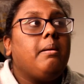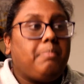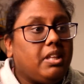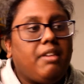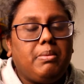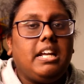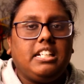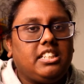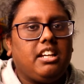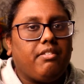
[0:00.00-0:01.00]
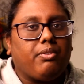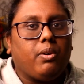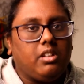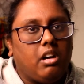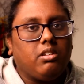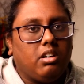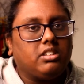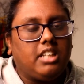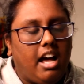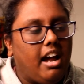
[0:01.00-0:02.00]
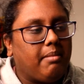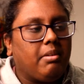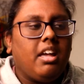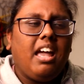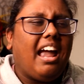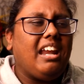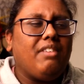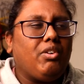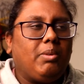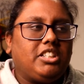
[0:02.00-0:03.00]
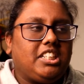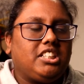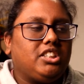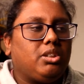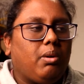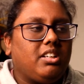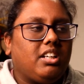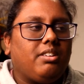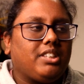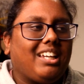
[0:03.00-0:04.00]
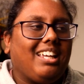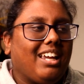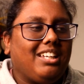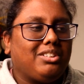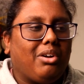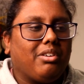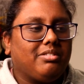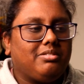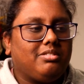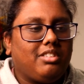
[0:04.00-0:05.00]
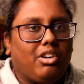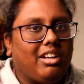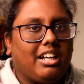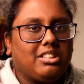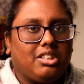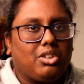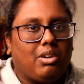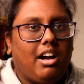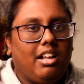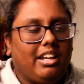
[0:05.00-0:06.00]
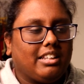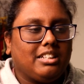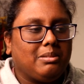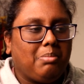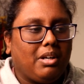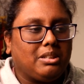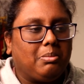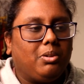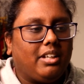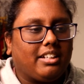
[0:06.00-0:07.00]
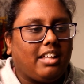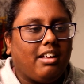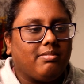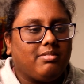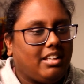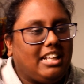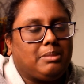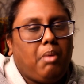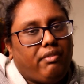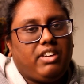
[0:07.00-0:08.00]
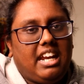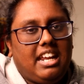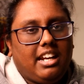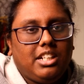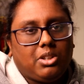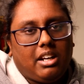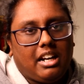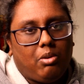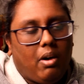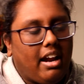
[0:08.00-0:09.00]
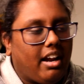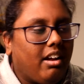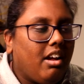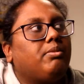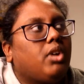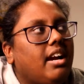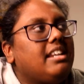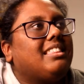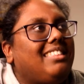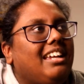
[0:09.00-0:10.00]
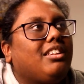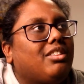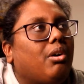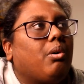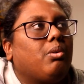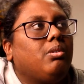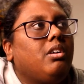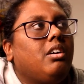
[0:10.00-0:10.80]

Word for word: but they've been hinting it for a long, long time. And even when season two ended, I was like, yeah, he's not gonna get to the trial. Like that's impossible. Like they, it's Moff Gideon. He's gonna get away. I'm trying to think though,